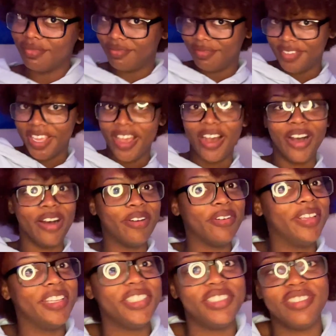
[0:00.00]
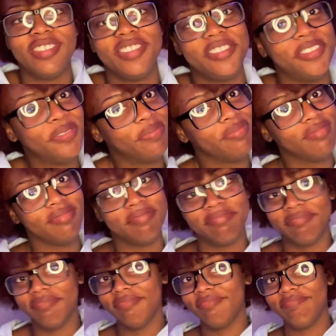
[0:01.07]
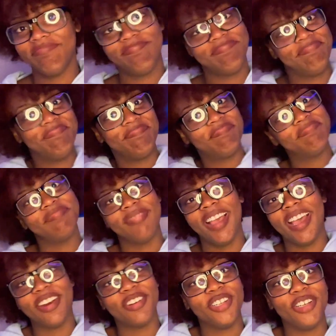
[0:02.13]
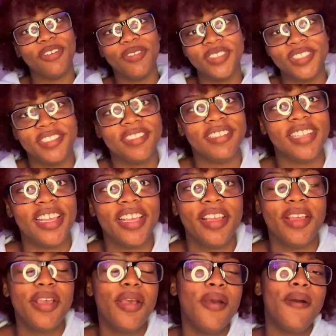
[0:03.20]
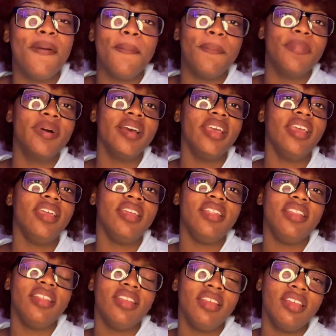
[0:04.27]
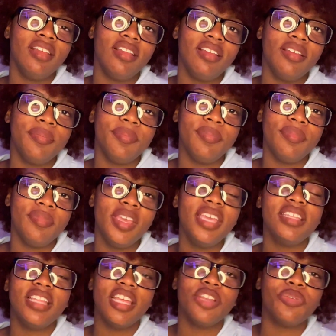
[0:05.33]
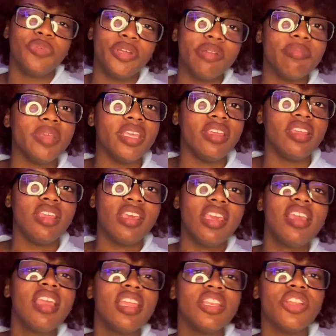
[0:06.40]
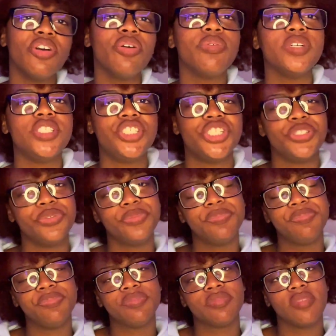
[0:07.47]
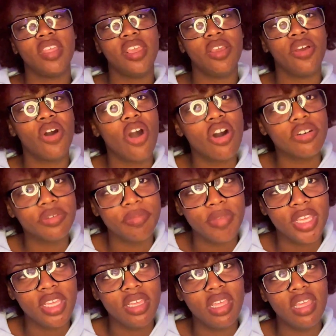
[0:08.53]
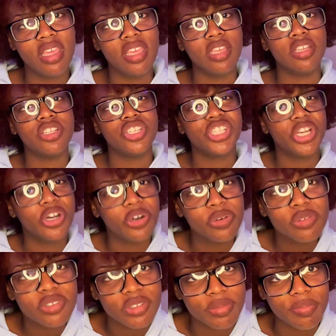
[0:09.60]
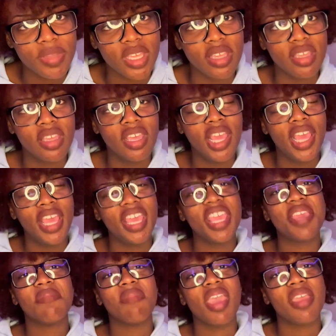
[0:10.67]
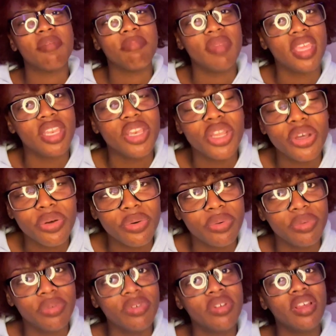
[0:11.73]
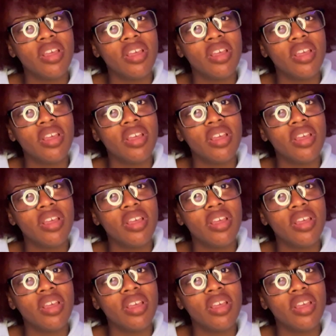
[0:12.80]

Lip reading: Y'all, he just, I don't know what to say. But he did it with me. He can do it with you. He called me. He chose me. He made me new.